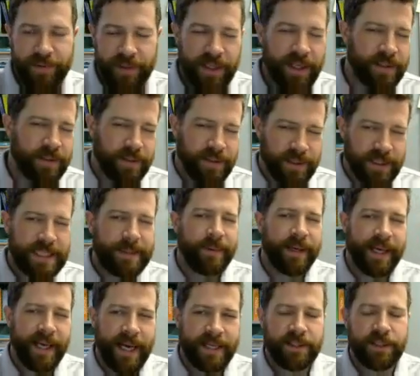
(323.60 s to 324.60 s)
Or
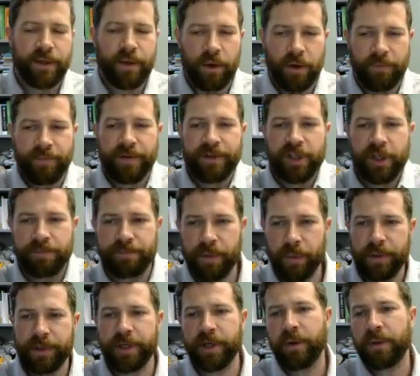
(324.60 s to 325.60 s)
doesn't seem like it has a
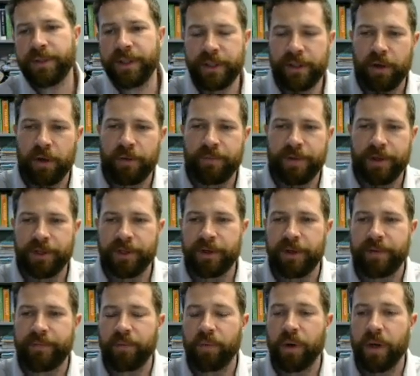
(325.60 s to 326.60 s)
coefficient, but we know
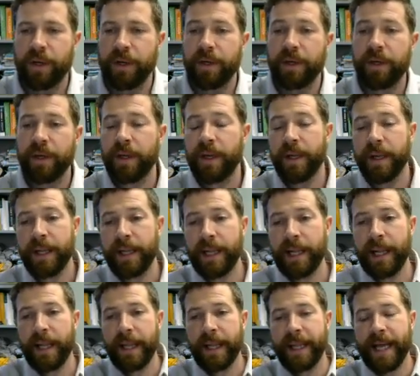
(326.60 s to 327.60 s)
it's a coefficient of 1.
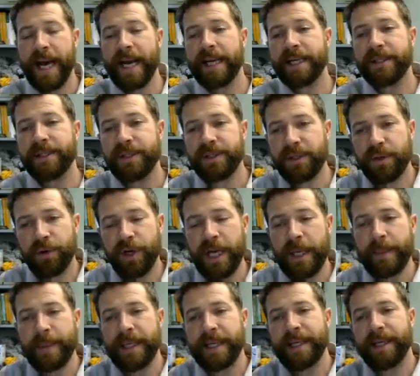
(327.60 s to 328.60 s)

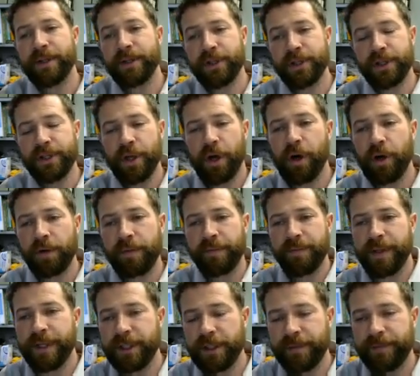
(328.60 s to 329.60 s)
That is screaming,
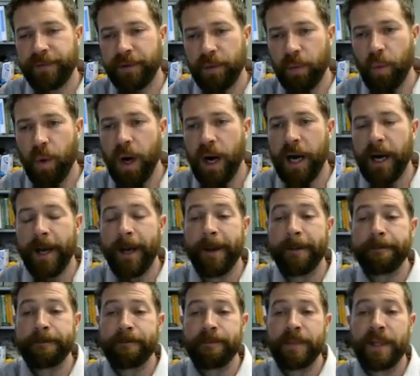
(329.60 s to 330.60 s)
solve this
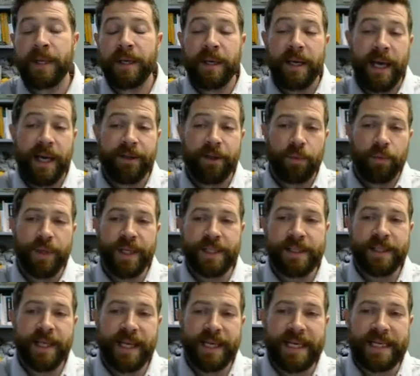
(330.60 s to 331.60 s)
for y.
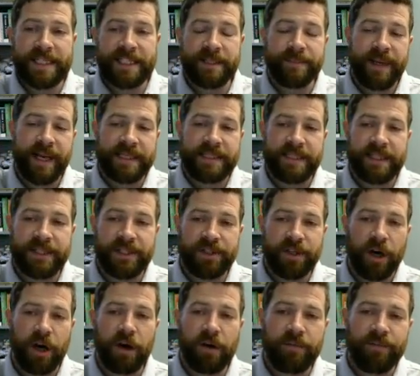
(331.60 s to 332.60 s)
And the reason that
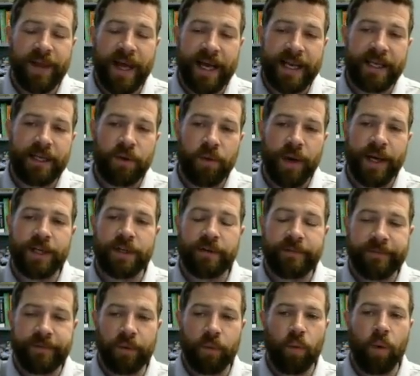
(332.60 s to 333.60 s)
is because to solve
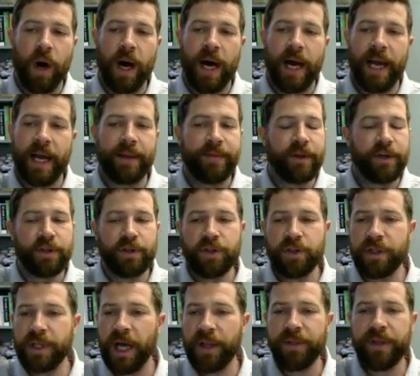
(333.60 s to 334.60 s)
that equation for
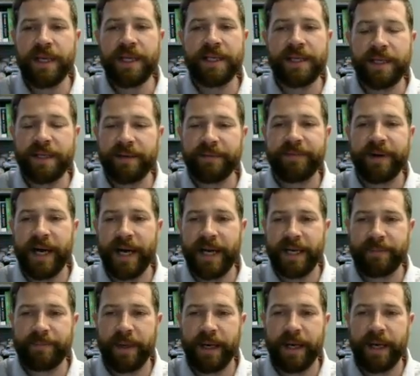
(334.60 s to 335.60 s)
y, there's
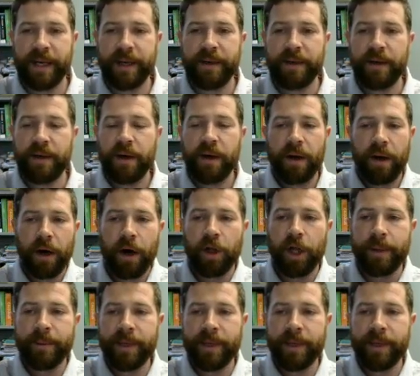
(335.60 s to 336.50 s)
nothing to divide by.